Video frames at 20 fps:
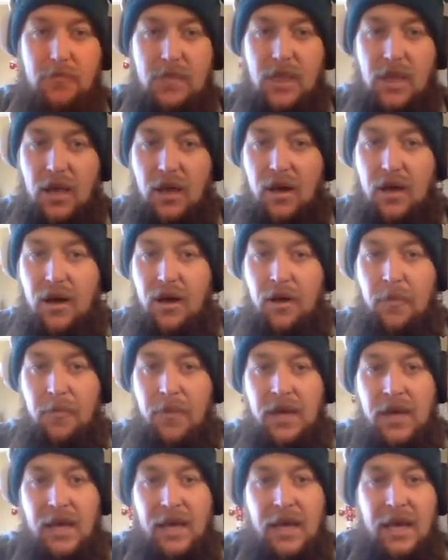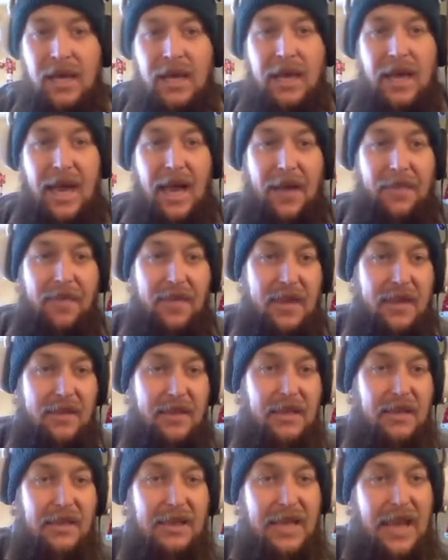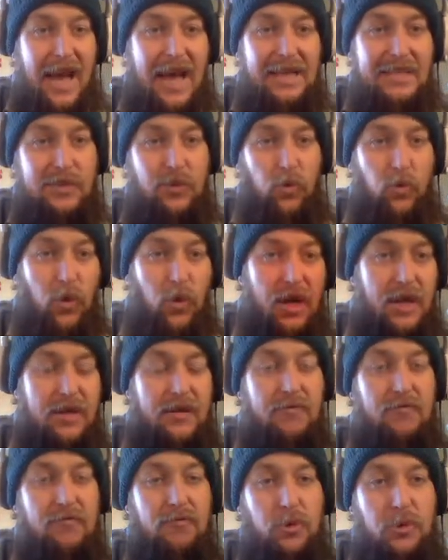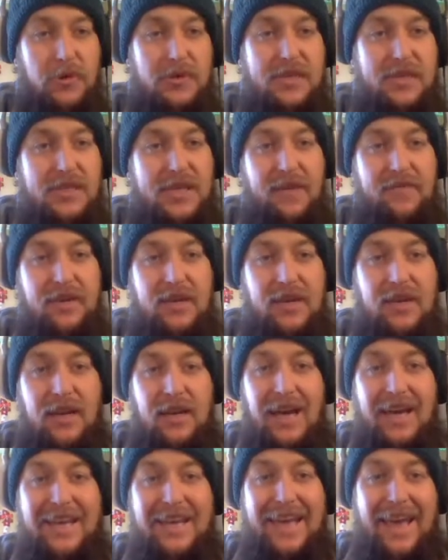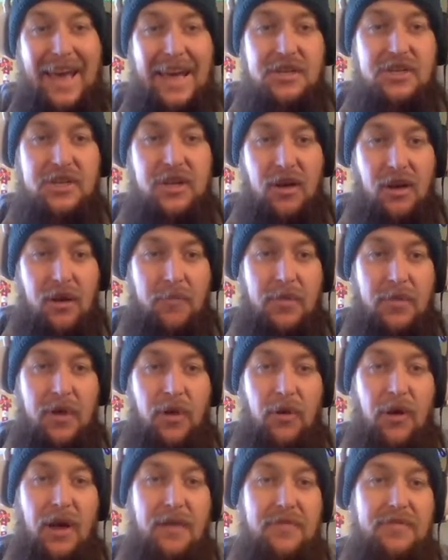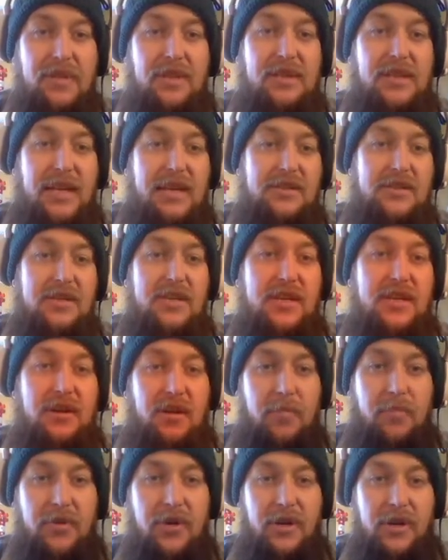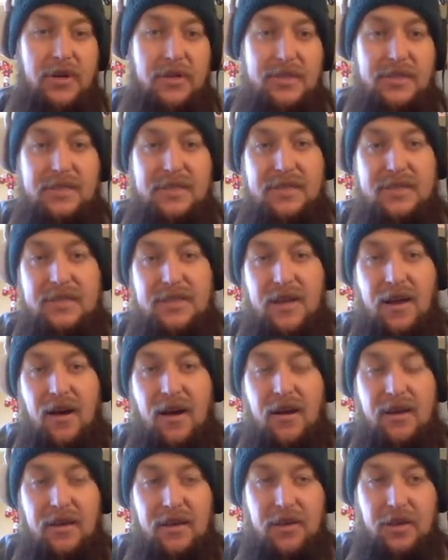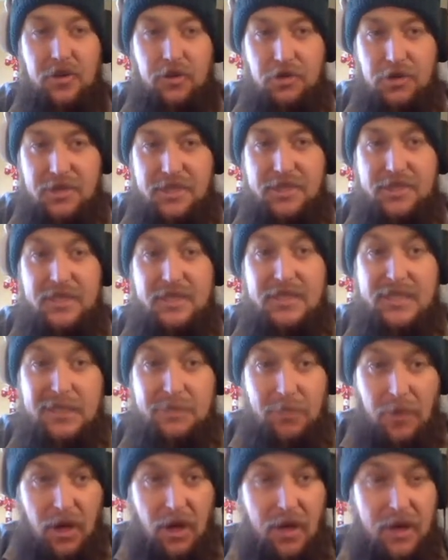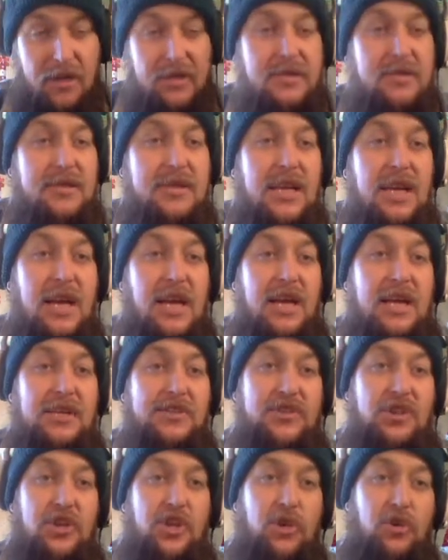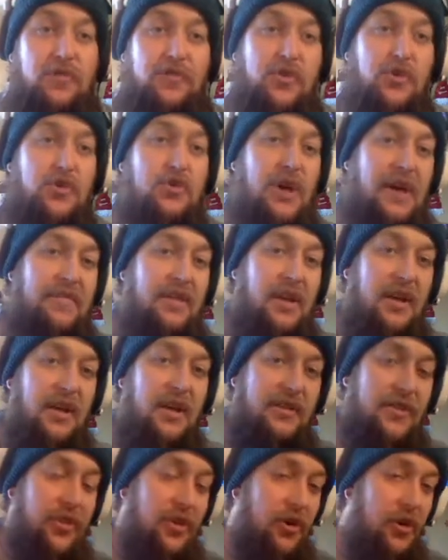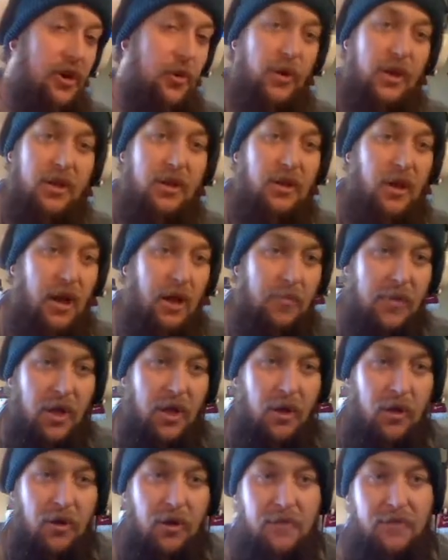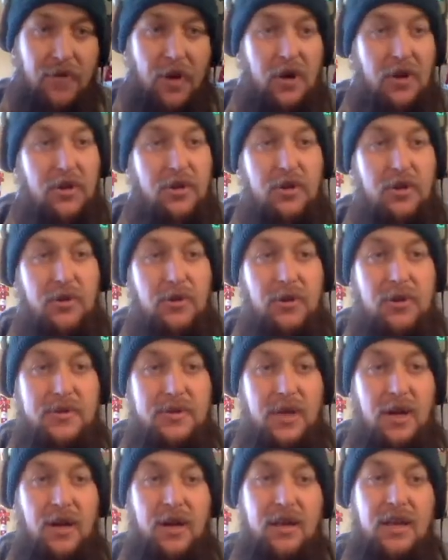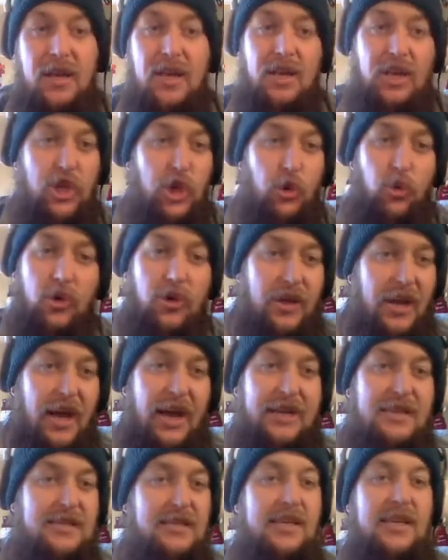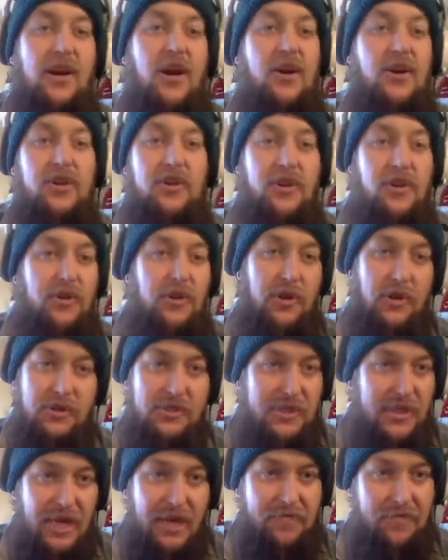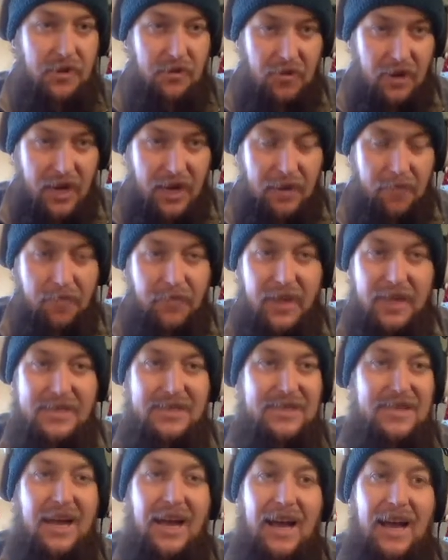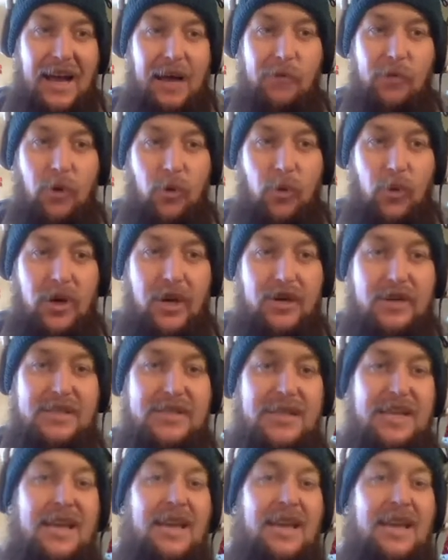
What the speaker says: And then the last one, rule 7, a catch combo of the legendary birds does not increase the spawns. So if you have a 31 combo of Articunos on, you will not see Articunos left and right. That's not how it works.